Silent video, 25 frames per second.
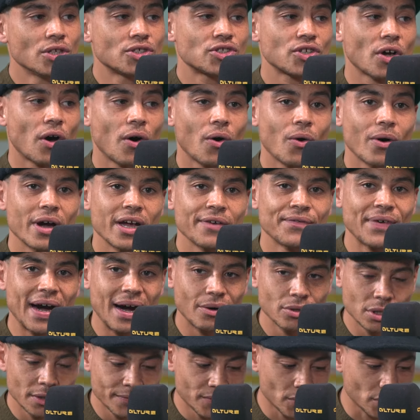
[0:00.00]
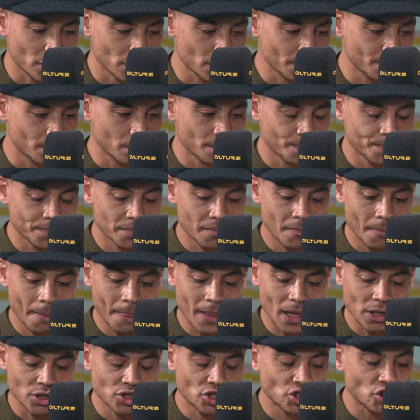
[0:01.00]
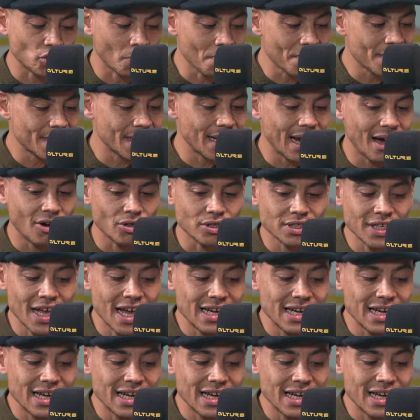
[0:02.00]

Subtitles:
So if I would have done something else,